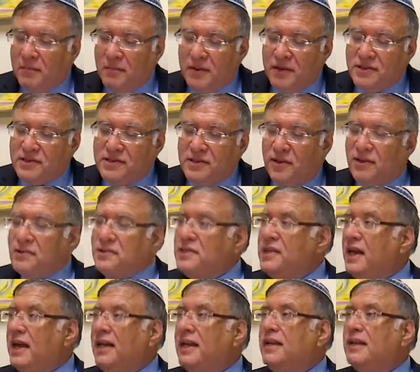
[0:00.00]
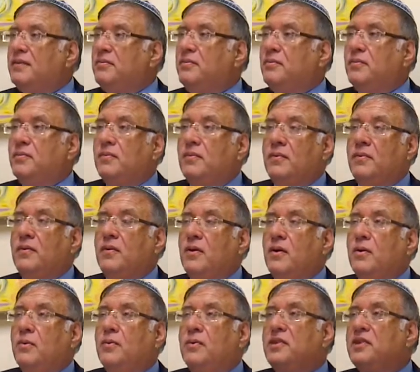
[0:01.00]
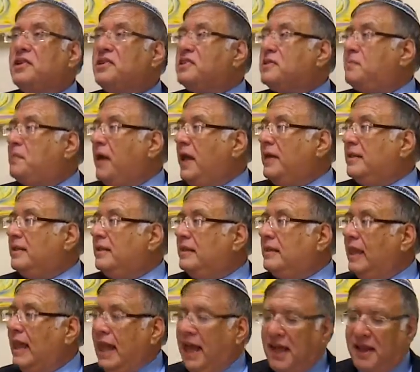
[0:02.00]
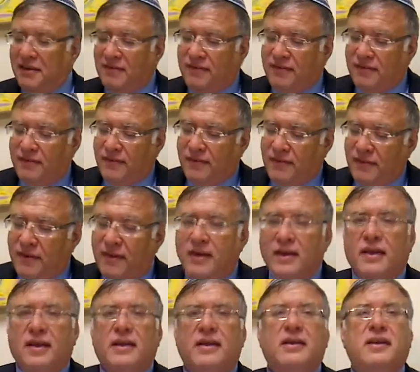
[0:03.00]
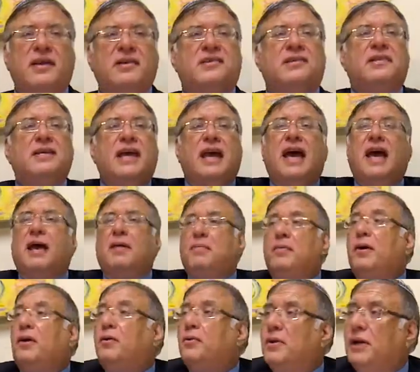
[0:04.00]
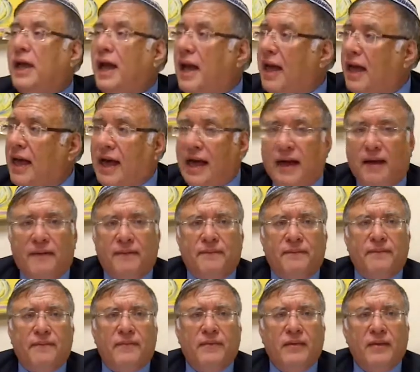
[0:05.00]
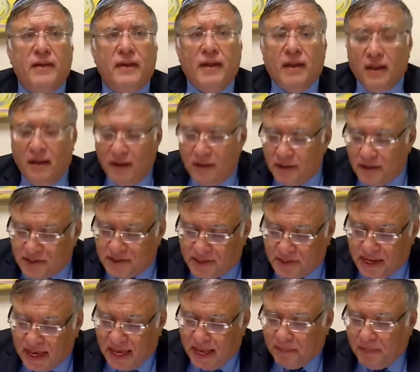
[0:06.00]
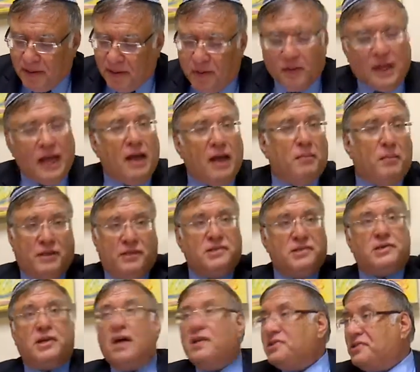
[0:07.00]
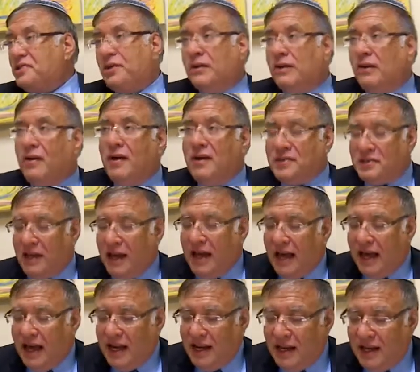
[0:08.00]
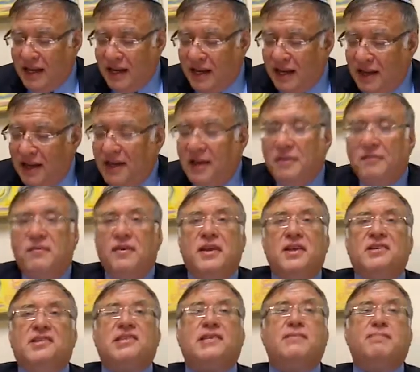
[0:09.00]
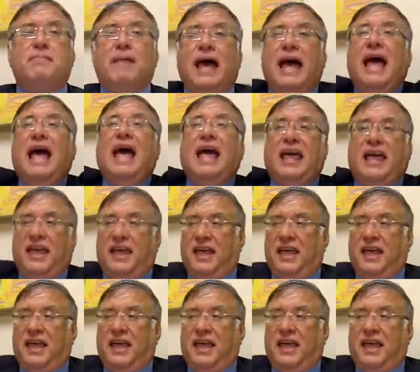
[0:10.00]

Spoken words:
we associate it with expanded life. Nasiach bechukecha. Nasiach bechukecha. We discuss your laws, God. V'nismach.